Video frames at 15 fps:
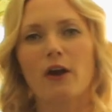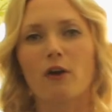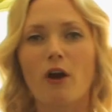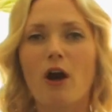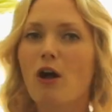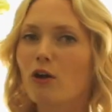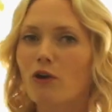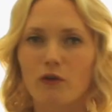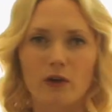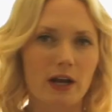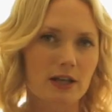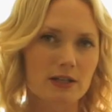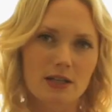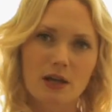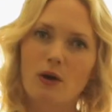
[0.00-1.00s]
they are all
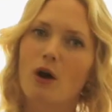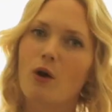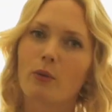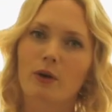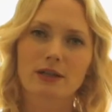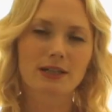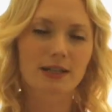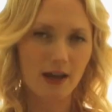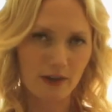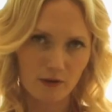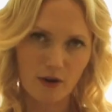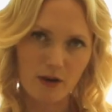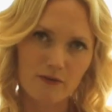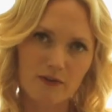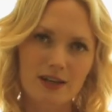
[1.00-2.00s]
green, so they all work
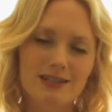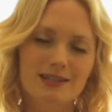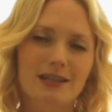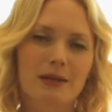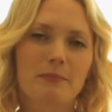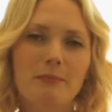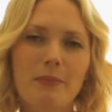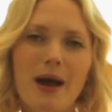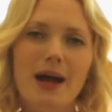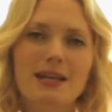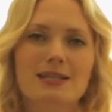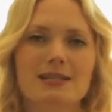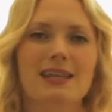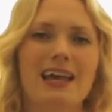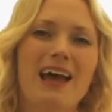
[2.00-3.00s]
together, obviously,
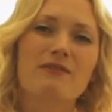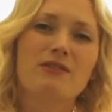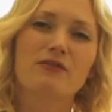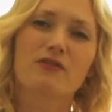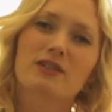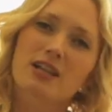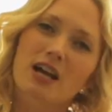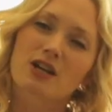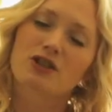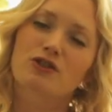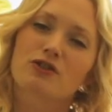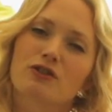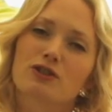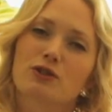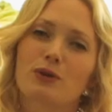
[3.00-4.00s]
but they have different
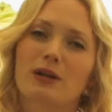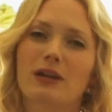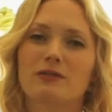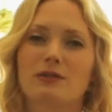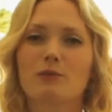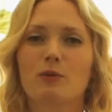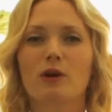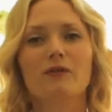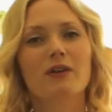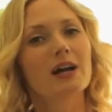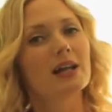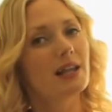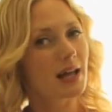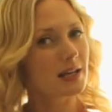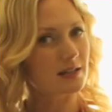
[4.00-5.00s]
textures, so it gives it more of a
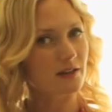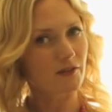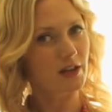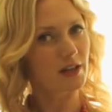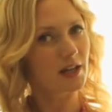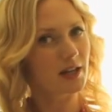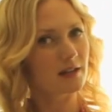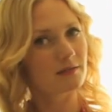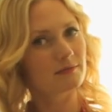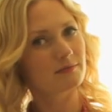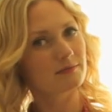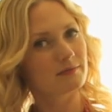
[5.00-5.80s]
collected feeling.